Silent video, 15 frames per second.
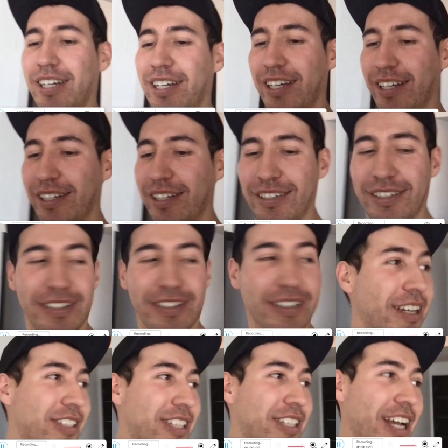here,
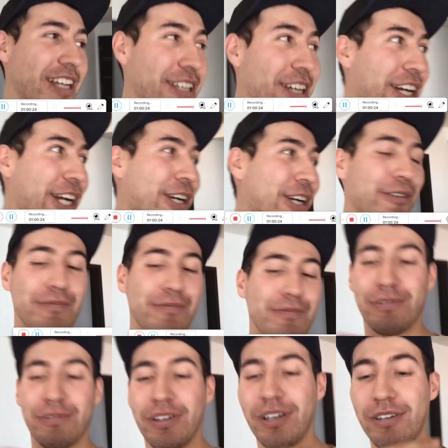she has her
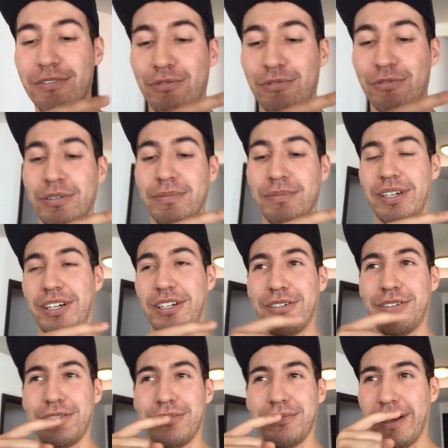own room and
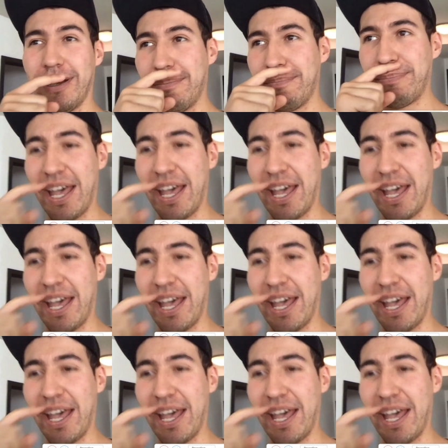her own